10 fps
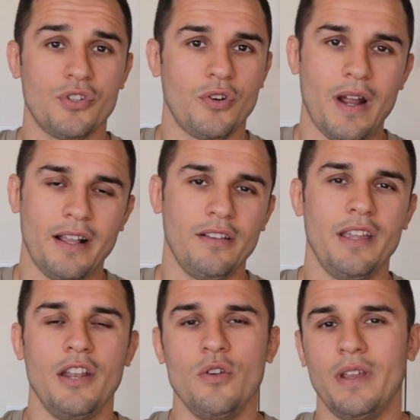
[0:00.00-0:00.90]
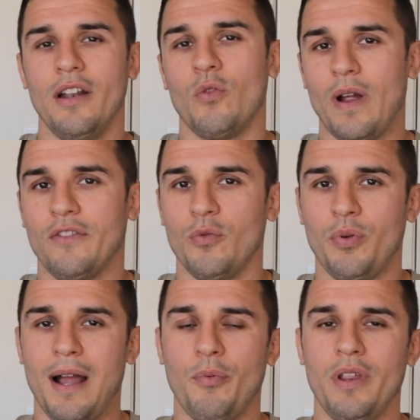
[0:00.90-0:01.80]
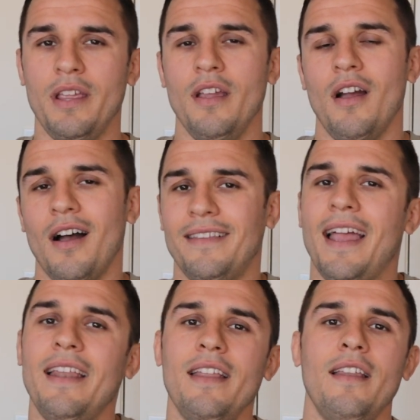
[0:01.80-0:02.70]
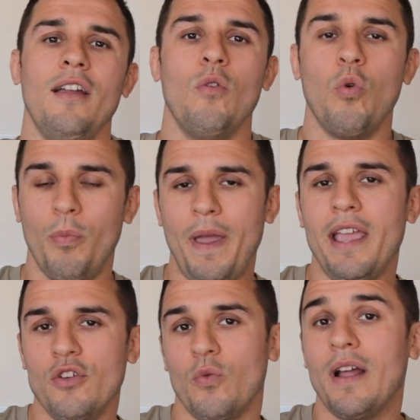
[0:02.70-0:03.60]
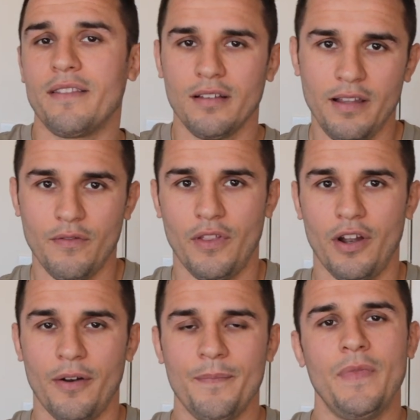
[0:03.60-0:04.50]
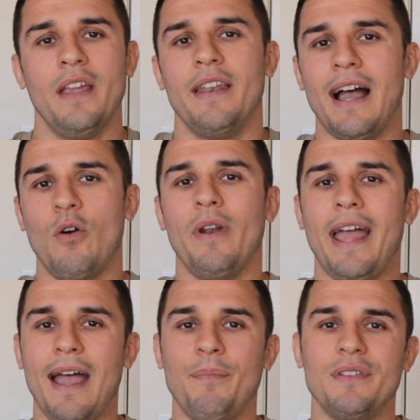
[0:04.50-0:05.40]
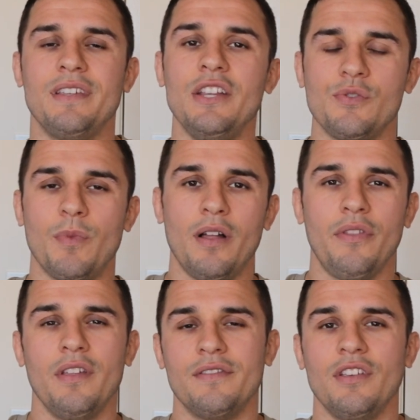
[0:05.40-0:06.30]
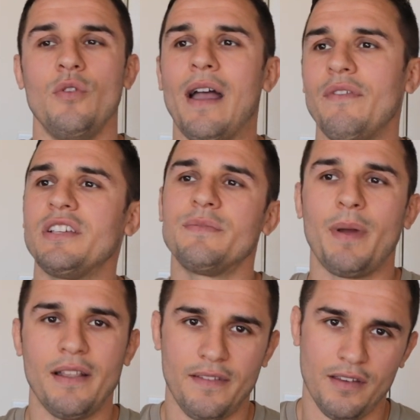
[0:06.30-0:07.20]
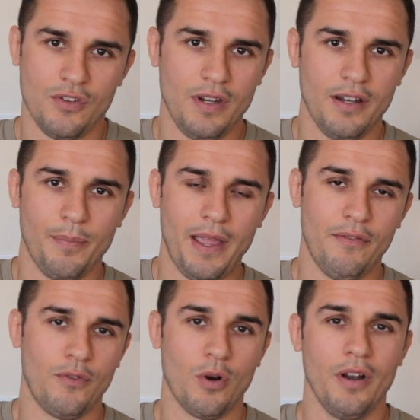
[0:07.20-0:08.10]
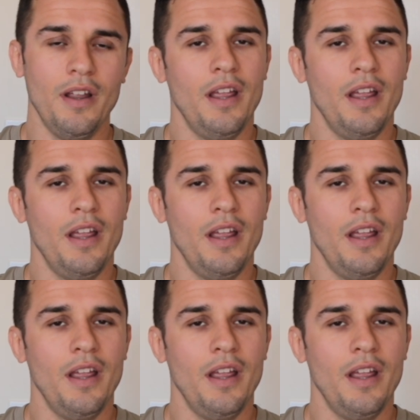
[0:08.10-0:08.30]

correctly and you get a rental property, a tenant will pay you rent to live there. Now, what happens each month is you have expenses you need to pay for.